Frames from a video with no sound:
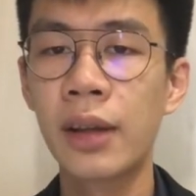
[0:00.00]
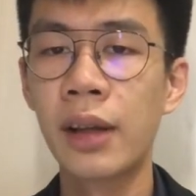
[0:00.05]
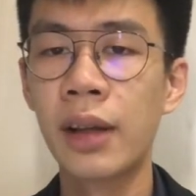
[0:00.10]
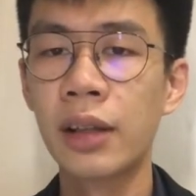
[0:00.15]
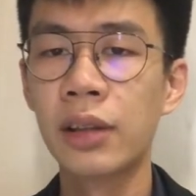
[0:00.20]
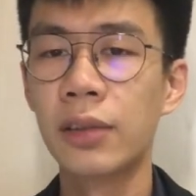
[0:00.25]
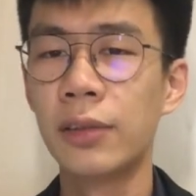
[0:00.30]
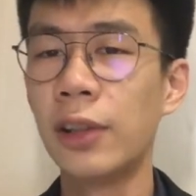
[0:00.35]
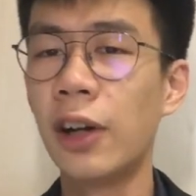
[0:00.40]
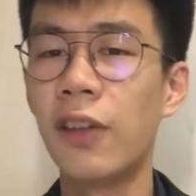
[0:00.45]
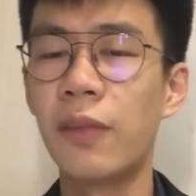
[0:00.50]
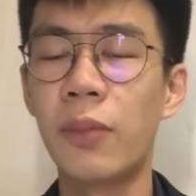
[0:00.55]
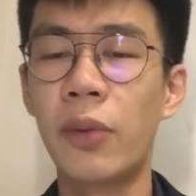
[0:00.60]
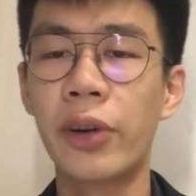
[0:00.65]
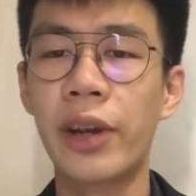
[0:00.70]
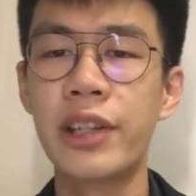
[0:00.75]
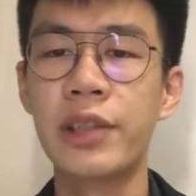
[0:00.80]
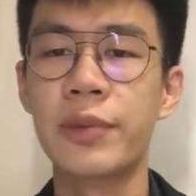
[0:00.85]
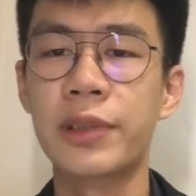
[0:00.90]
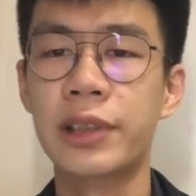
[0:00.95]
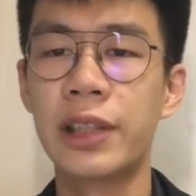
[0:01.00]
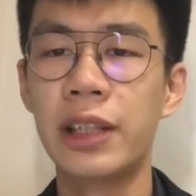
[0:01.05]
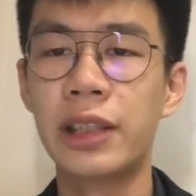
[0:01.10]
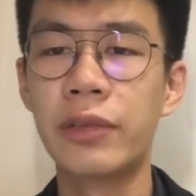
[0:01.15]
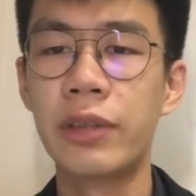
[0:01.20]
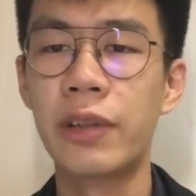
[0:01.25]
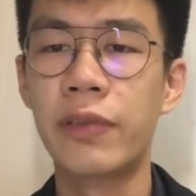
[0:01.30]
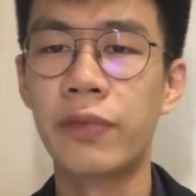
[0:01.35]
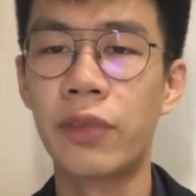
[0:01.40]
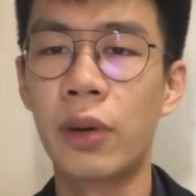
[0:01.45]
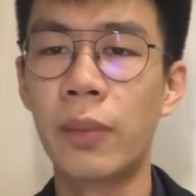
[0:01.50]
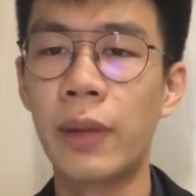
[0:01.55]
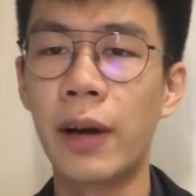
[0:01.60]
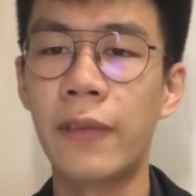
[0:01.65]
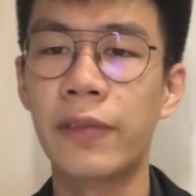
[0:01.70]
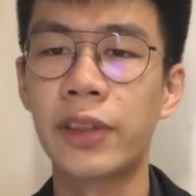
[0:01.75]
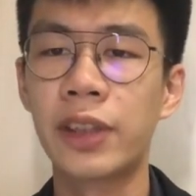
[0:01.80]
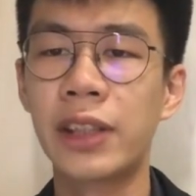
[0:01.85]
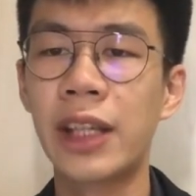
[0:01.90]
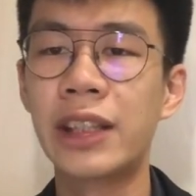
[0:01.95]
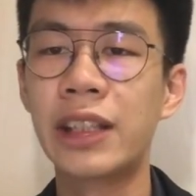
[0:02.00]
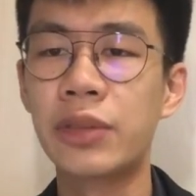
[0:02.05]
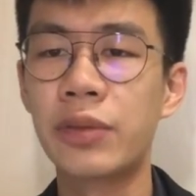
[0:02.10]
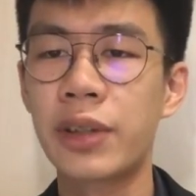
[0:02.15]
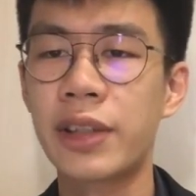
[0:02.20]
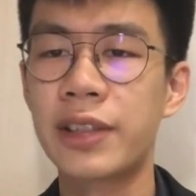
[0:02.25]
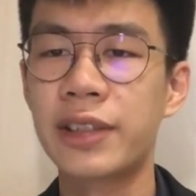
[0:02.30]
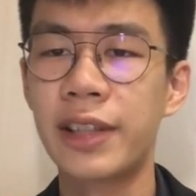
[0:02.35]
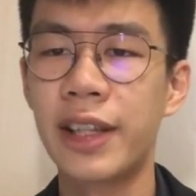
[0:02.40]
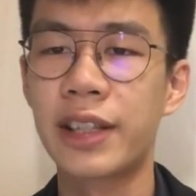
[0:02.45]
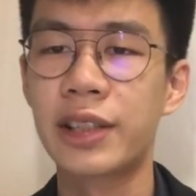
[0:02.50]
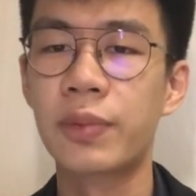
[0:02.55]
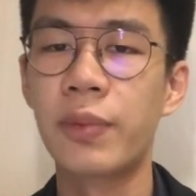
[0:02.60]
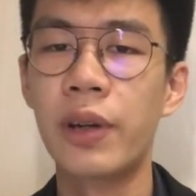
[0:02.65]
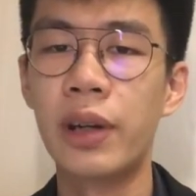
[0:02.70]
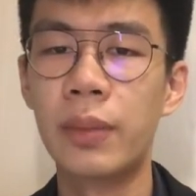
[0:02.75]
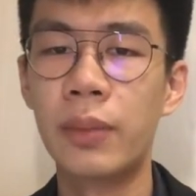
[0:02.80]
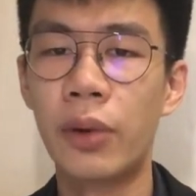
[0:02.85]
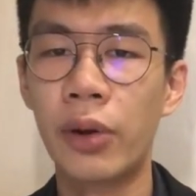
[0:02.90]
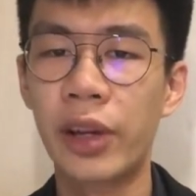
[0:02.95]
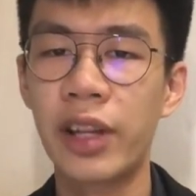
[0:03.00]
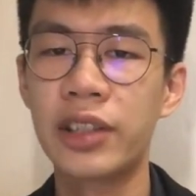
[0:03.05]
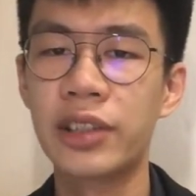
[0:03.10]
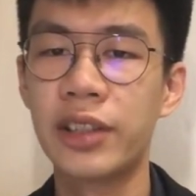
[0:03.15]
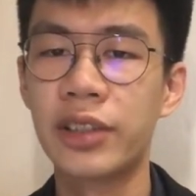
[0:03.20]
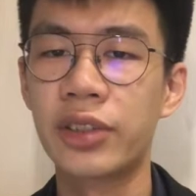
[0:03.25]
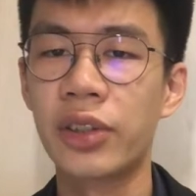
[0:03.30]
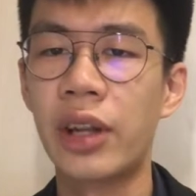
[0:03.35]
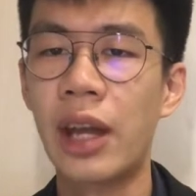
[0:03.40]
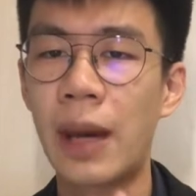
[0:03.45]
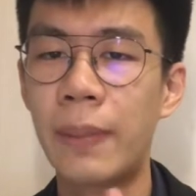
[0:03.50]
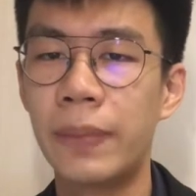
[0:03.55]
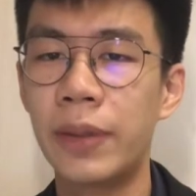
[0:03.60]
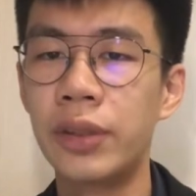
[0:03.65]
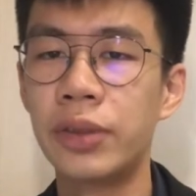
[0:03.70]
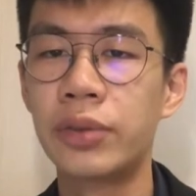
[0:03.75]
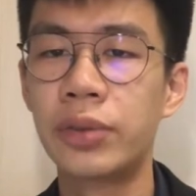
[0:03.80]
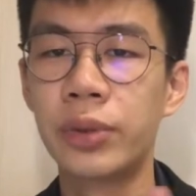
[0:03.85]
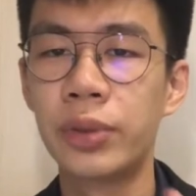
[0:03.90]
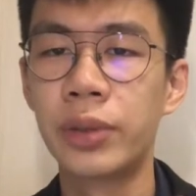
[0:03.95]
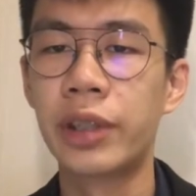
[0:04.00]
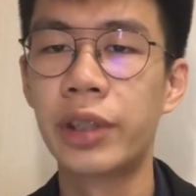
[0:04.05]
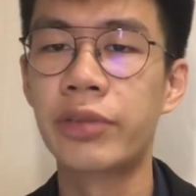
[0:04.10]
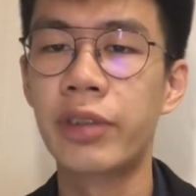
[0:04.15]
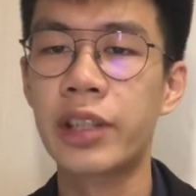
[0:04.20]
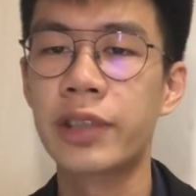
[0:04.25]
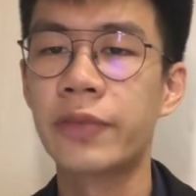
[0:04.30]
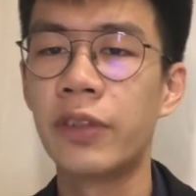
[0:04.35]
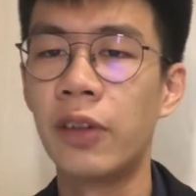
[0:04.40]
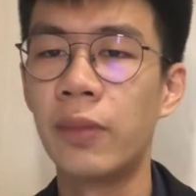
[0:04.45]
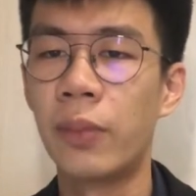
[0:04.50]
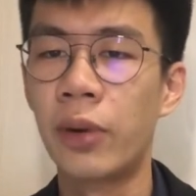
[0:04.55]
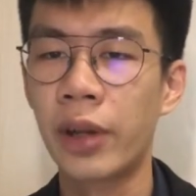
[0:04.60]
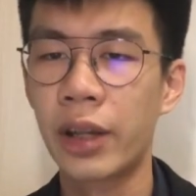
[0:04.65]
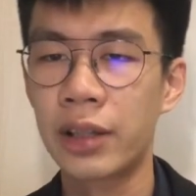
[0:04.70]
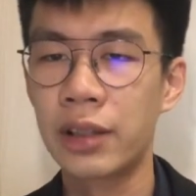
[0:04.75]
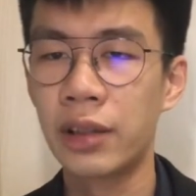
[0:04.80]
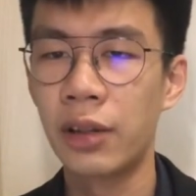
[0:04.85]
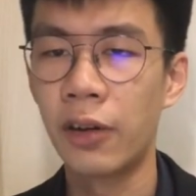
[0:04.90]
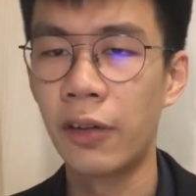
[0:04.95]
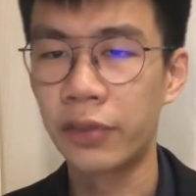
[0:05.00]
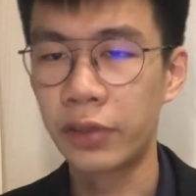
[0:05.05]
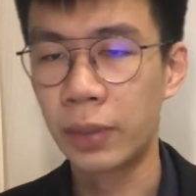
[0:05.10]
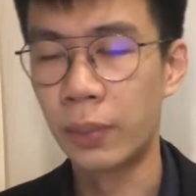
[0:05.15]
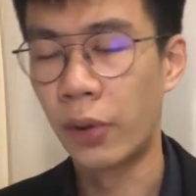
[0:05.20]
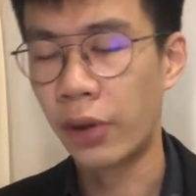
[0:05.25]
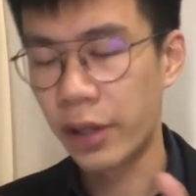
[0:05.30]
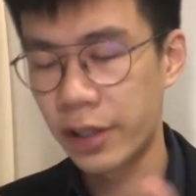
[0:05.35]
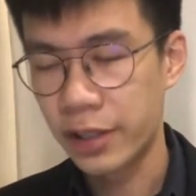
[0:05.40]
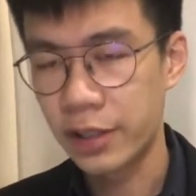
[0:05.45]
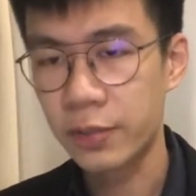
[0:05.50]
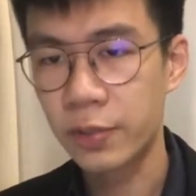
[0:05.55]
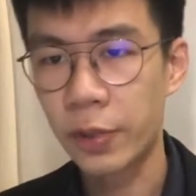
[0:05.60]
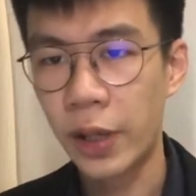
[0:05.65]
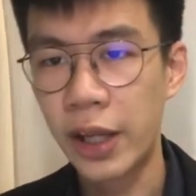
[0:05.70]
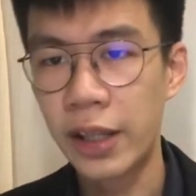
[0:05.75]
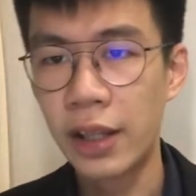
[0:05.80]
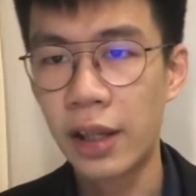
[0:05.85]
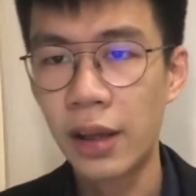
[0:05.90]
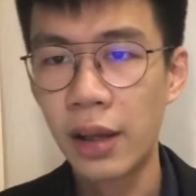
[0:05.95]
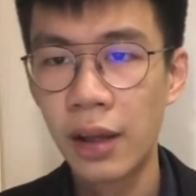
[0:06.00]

The law of mortgage was later reformed after 1926, where a mortgage does not happen through the transfer of the mortgagee's right